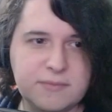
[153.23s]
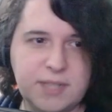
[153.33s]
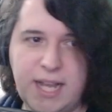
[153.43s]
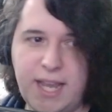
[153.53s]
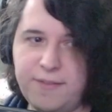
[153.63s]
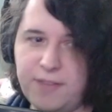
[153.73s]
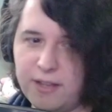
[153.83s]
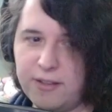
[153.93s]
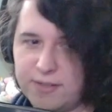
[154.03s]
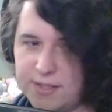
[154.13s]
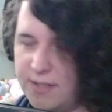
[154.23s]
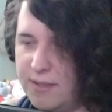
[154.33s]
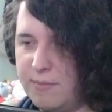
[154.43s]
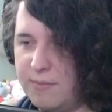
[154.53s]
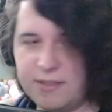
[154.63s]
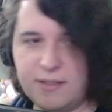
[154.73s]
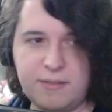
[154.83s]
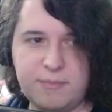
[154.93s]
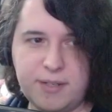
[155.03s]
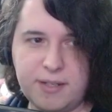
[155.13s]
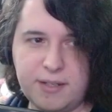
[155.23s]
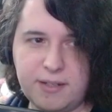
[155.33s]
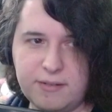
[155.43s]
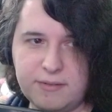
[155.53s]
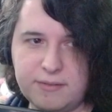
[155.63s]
I have not noticed anything myself, but you know.